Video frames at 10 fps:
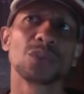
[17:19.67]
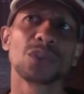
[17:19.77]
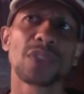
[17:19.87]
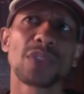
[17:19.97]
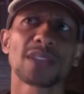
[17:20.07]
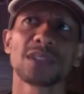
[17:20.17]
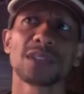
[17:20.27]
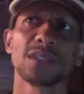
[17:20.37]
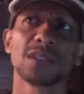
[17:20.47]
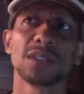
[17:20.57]
think the
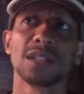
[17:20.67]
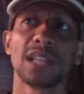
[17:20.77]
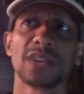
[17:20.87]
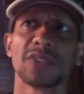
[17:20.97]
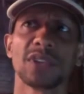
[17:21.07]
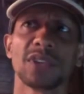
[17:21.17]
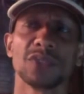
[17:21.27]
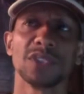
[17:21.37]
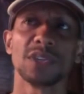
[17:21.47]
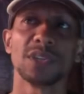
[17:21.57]
level of the